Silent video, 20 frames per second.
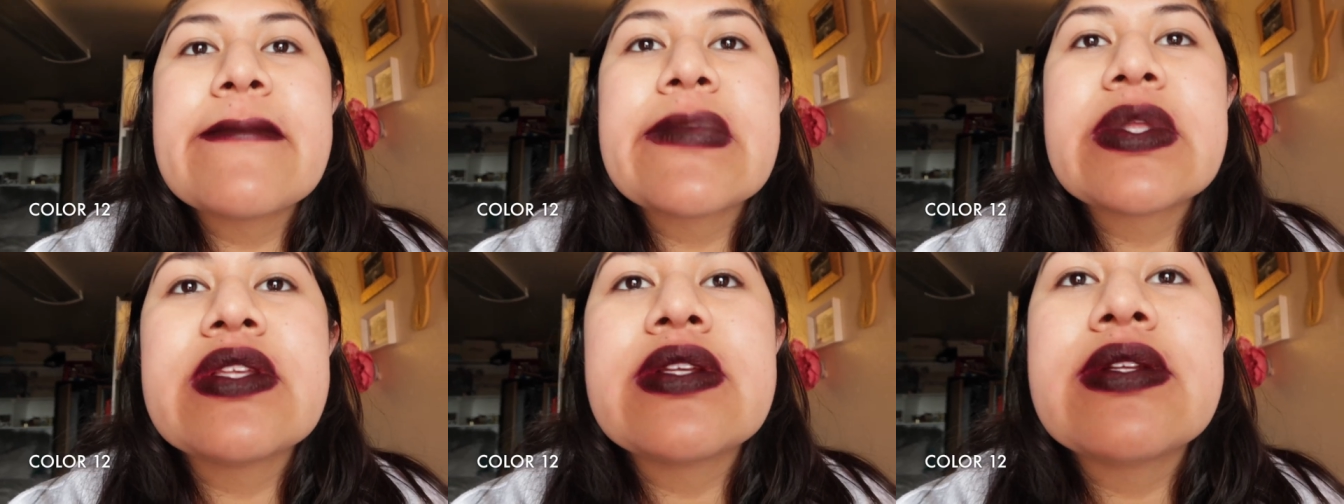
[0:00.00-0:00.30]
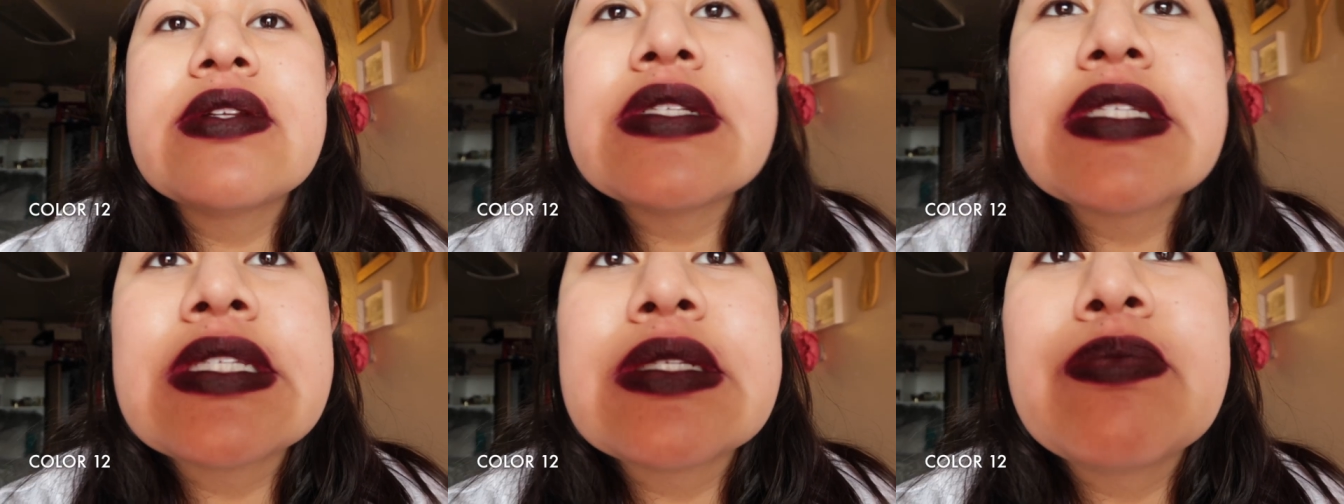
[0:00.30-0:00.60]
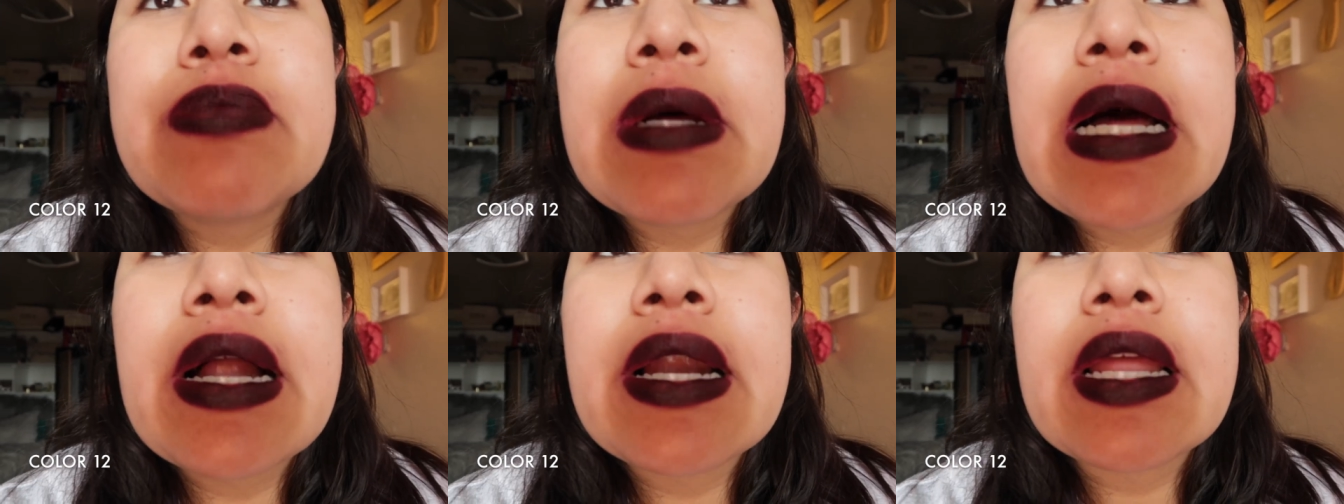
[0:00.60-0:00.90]
It's a little
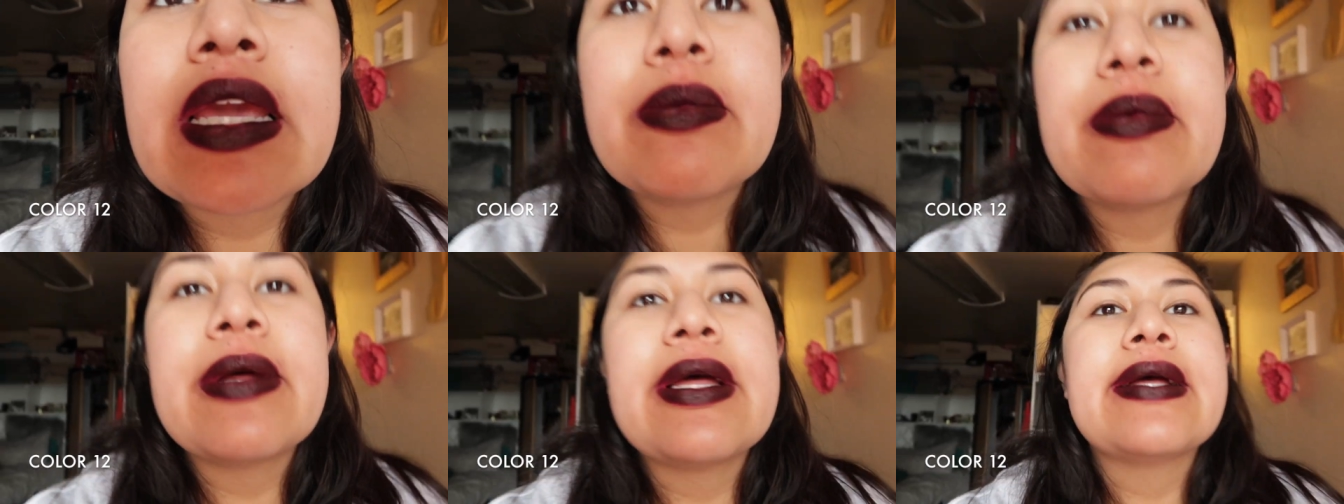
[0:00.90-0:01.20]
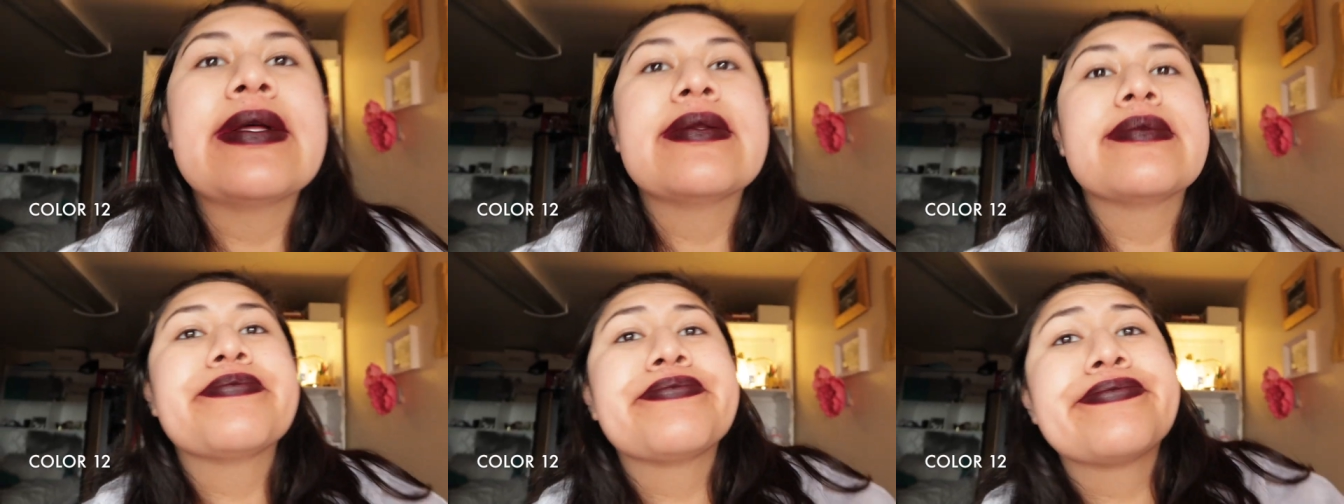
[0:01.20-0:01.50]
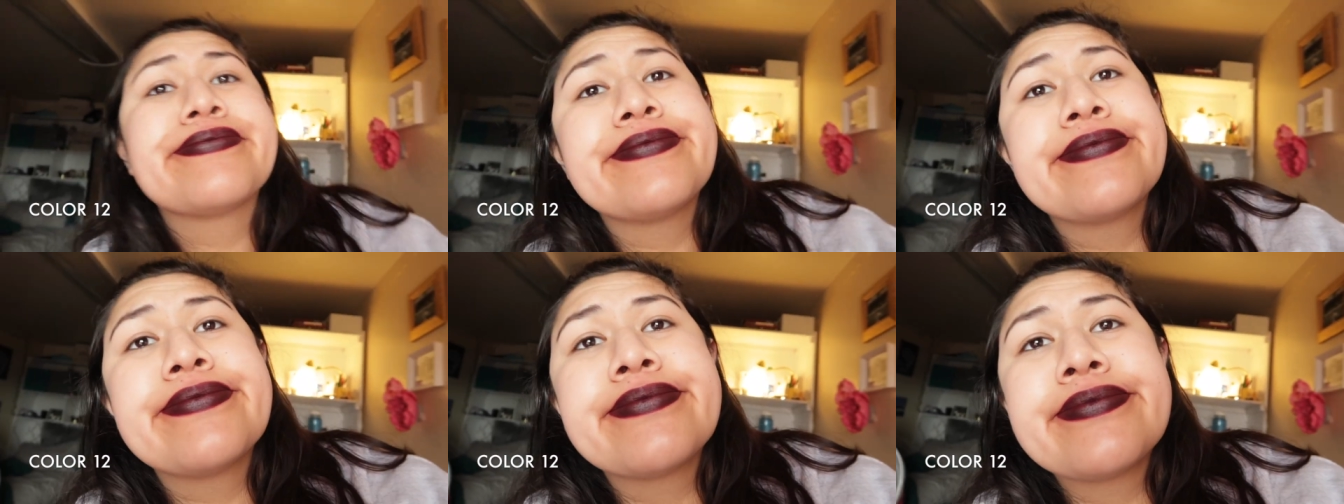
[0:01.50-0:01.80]
spotty, but
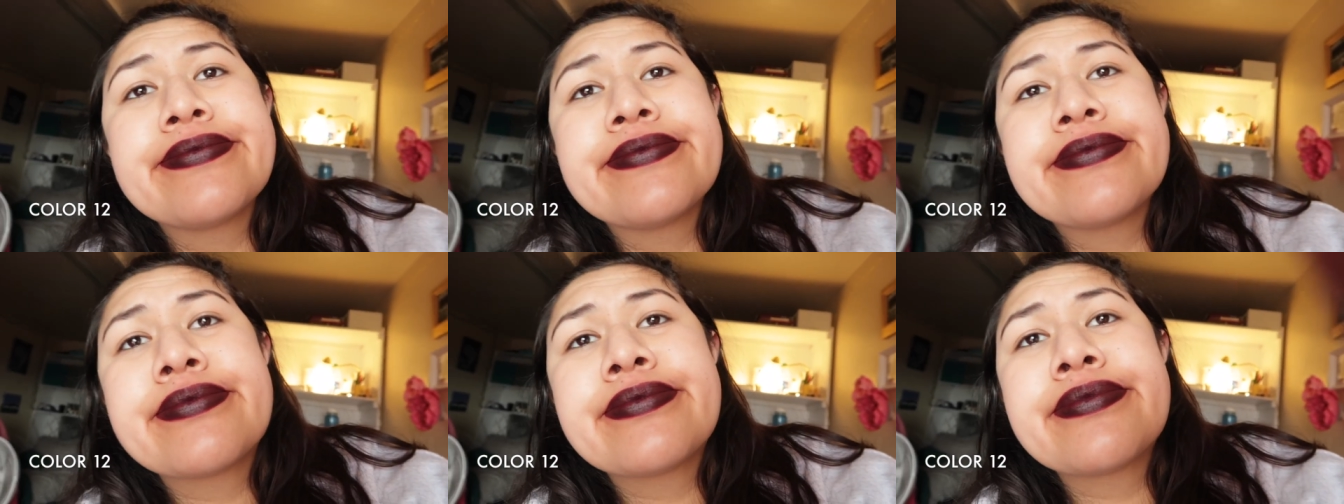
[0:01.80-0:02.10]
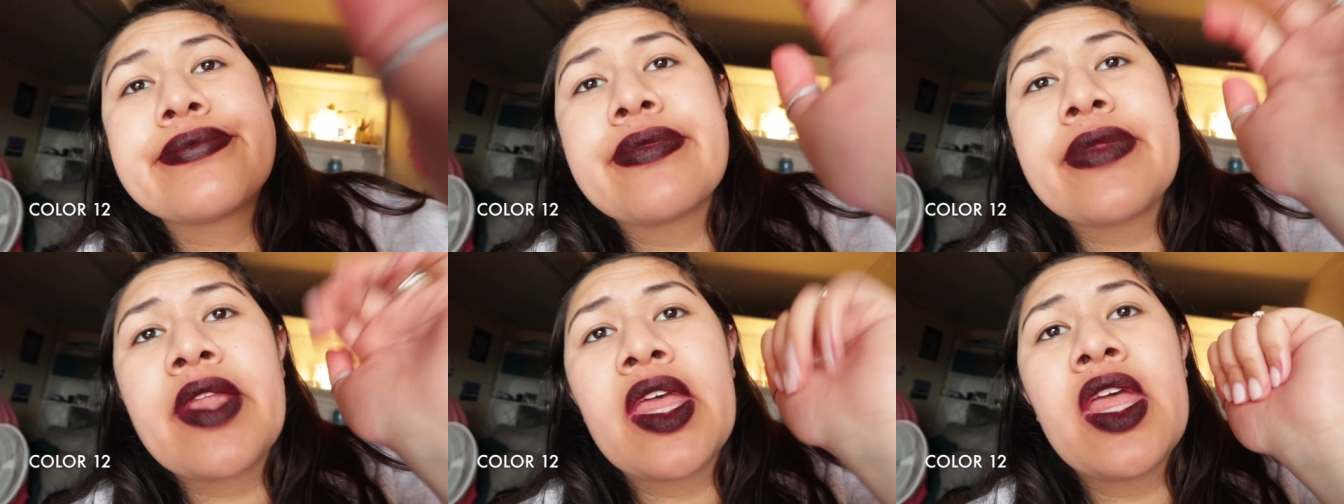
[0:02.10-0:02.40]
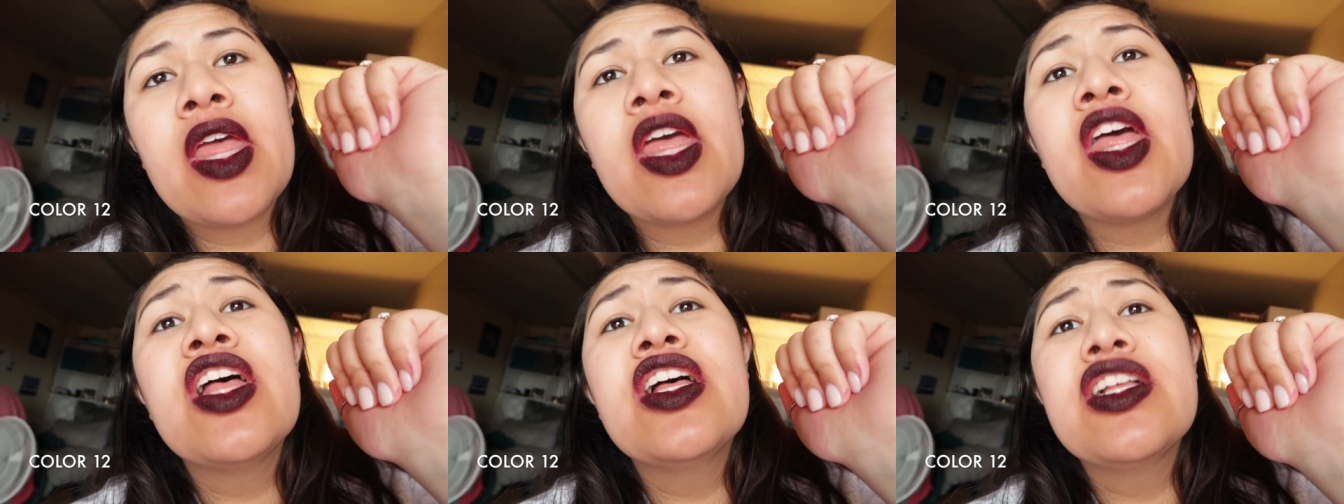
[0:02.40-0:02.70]

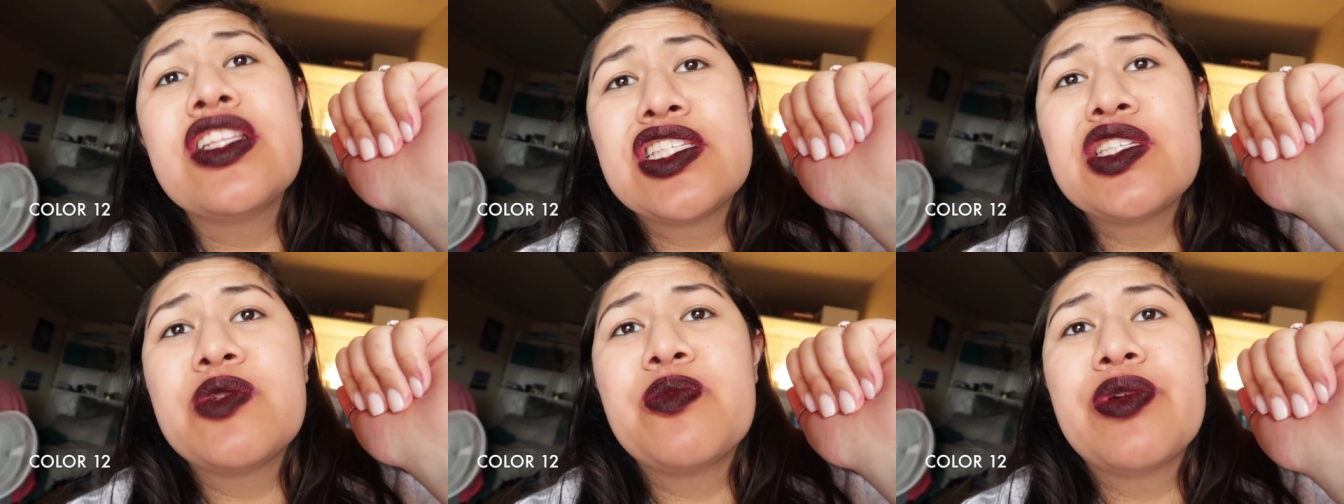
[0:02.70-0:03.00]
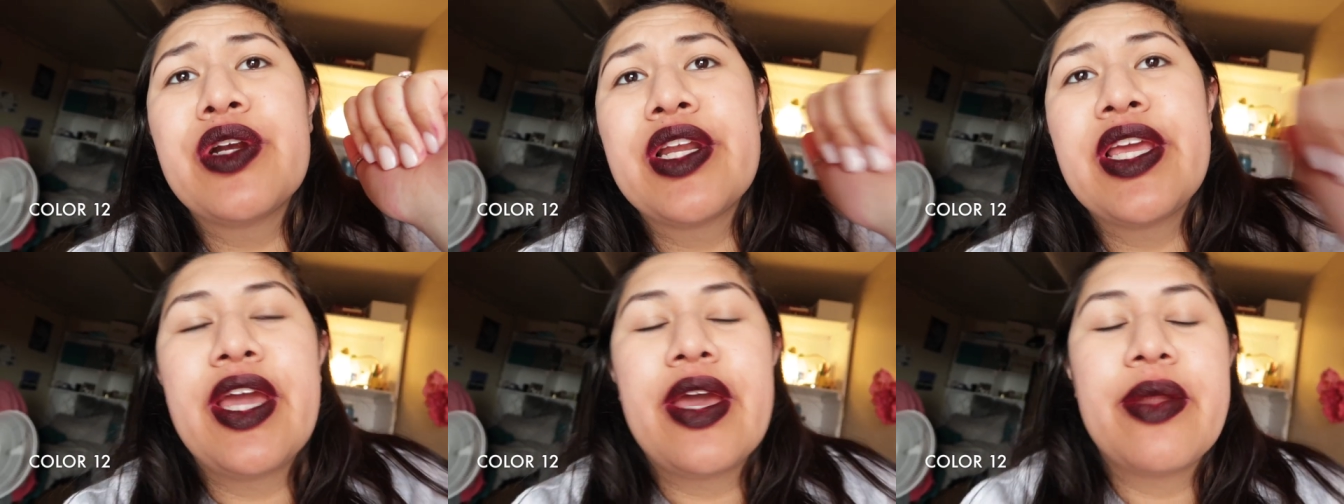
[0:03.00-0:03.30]
it's pretty